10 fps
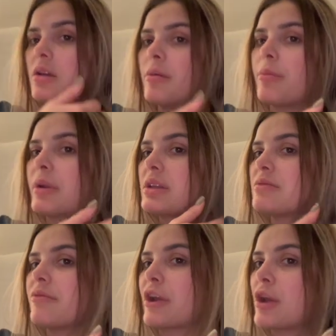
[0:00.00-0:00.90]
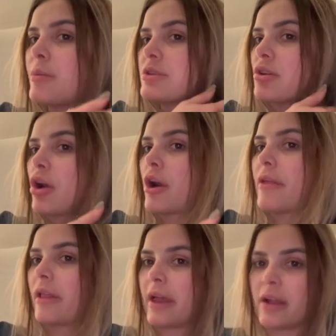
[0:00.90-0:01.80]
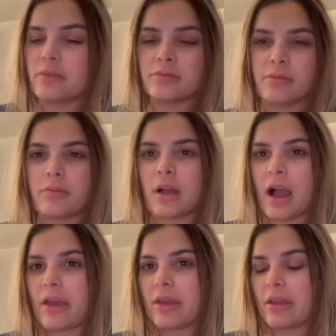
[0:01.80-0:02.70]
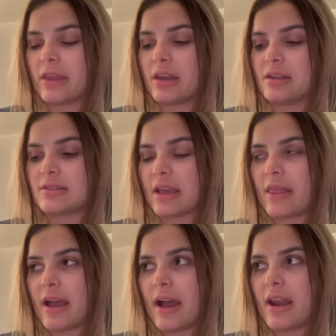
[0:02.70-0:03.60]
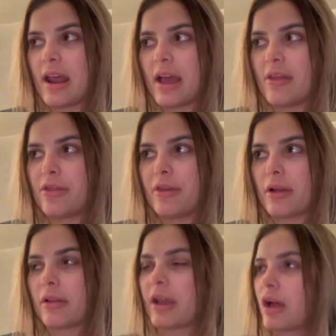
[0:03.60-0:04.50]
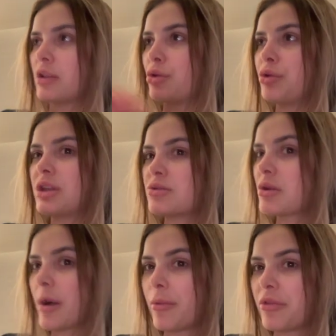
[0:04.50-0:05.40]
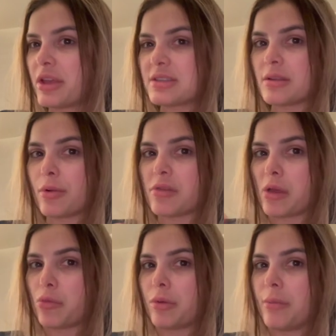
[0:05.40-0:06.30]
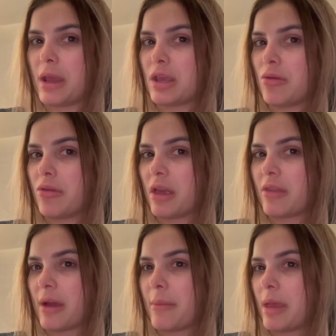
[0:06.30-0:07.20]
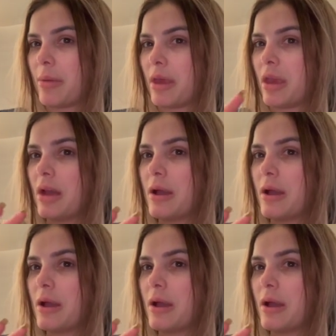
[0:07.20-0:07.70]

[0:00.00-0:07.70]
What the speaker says: but it's very bizarre that like, I think they didn't say that, and they're like alluding to a couple things in the book that would make you think that maybe